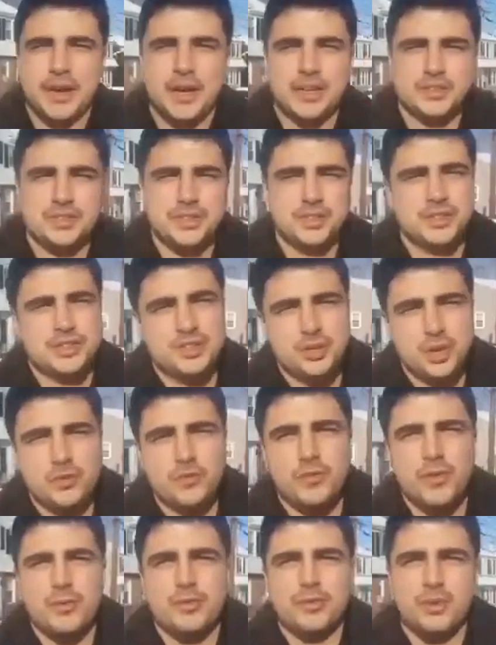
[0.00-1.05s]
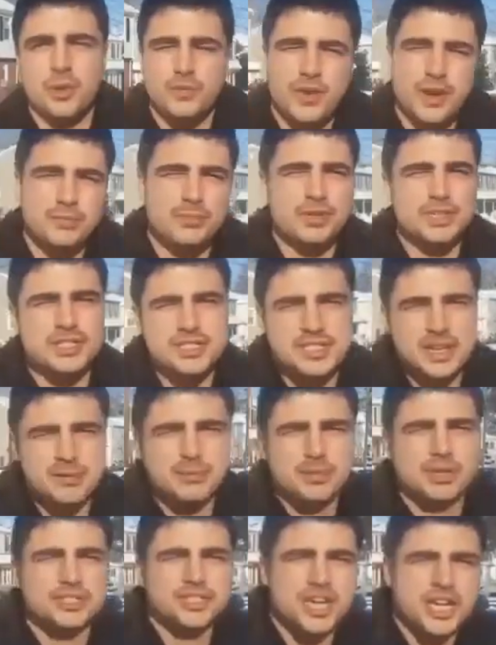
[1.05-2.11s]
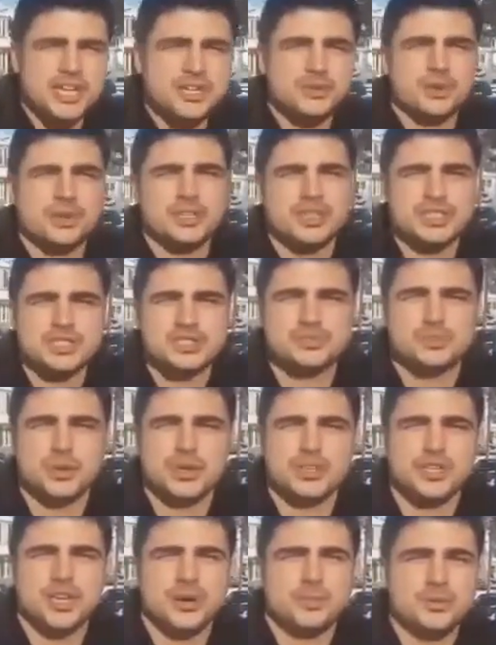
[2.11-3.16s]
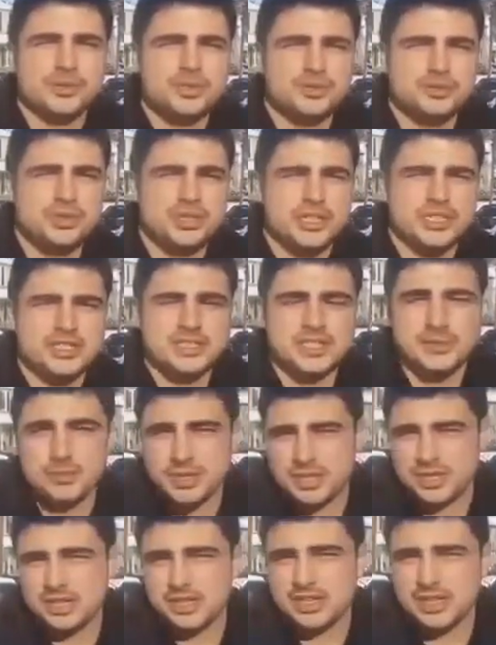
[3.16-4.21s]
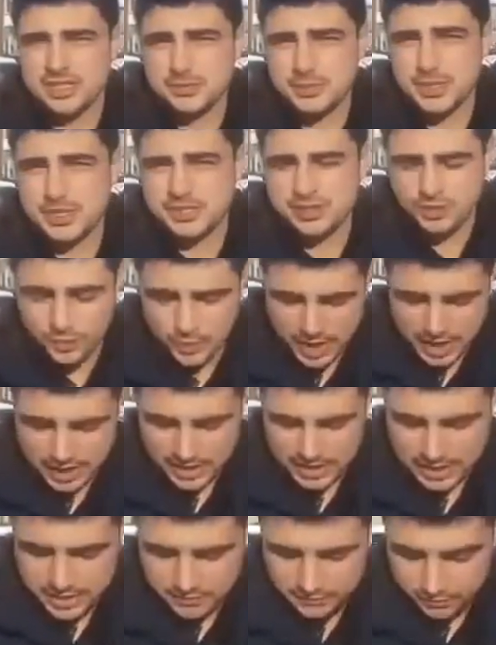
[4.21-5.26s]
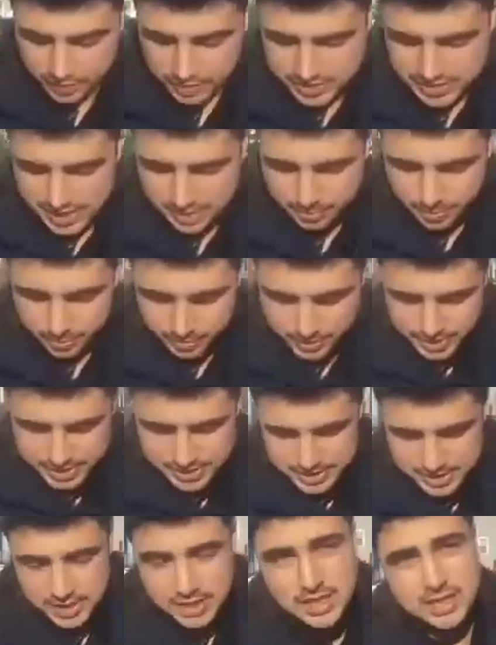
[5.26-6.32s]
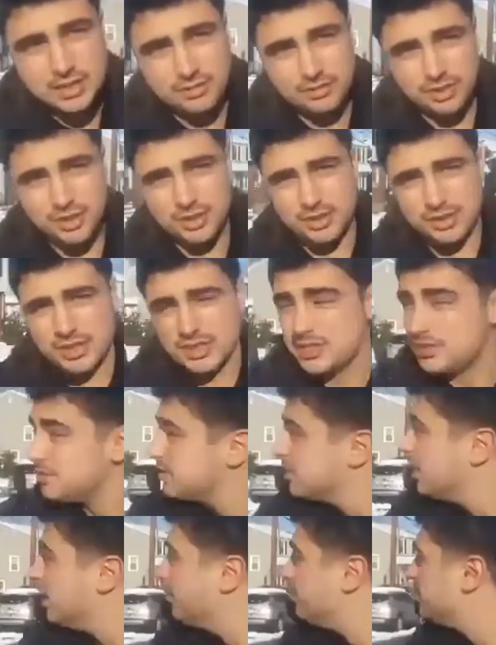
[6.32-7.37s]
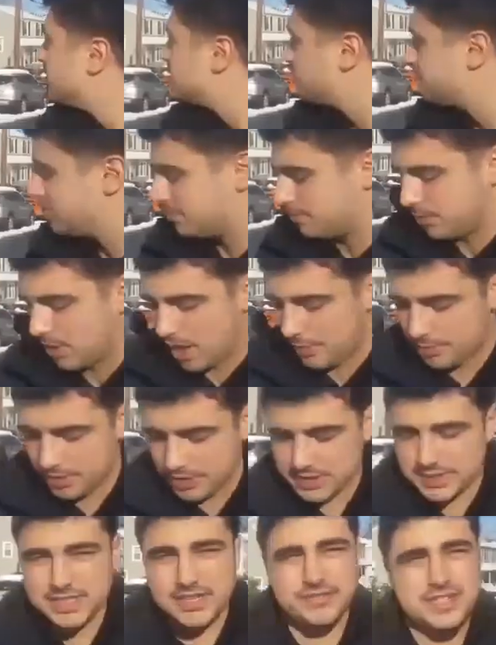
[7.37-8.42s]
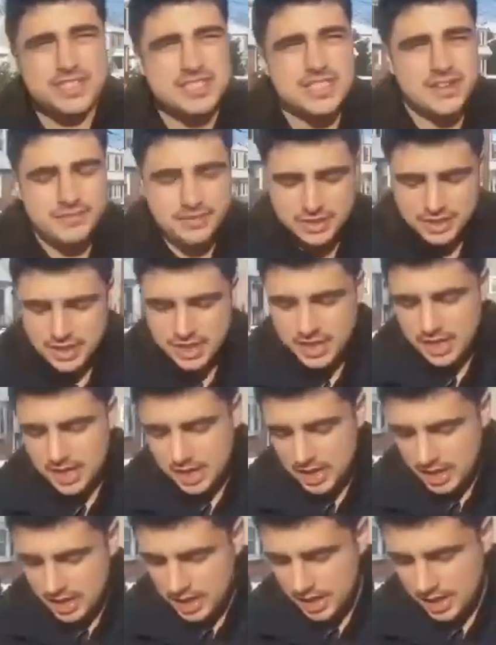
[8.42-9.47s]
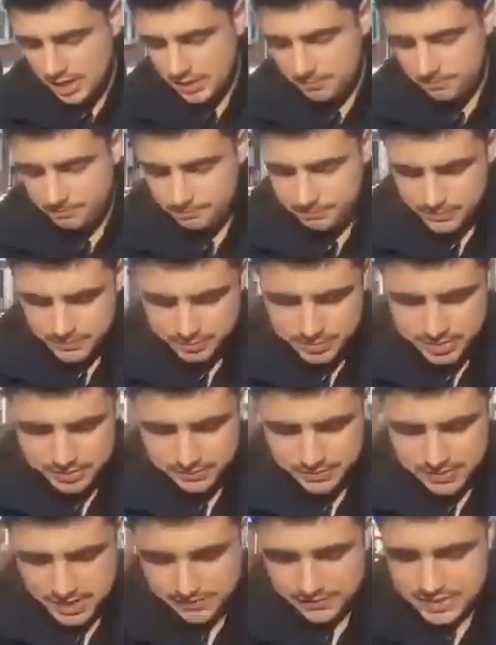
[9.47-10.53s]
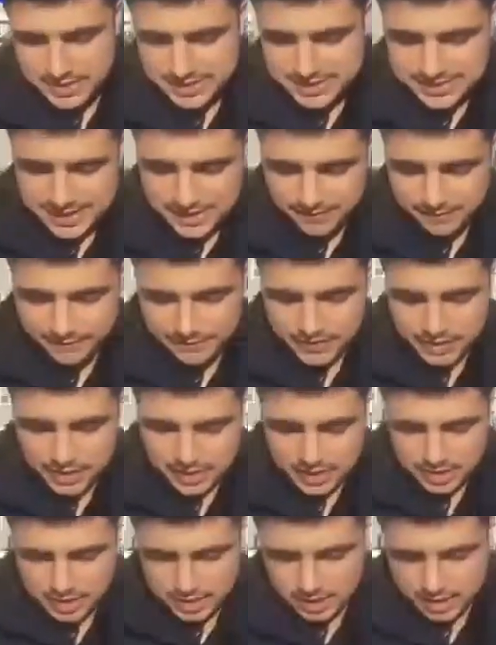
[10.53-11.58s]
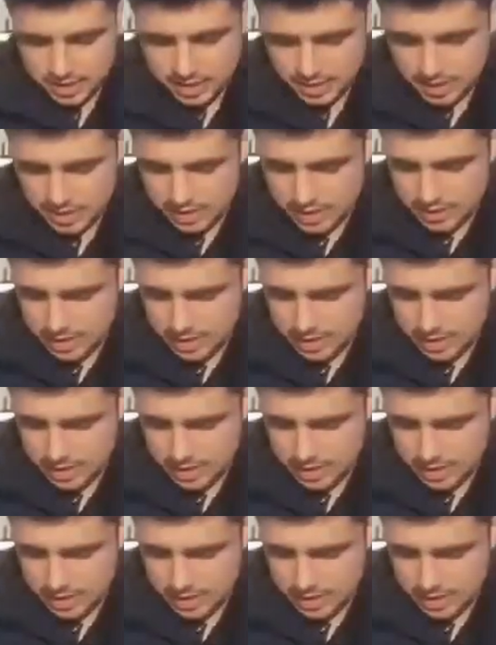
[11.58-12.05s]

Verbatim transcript: uh, during November, November, December, January, this is when the opportunity is, and I'm going to explain to you why. For example, this this uh, piece of property, it's 77. Uh, let me see, 77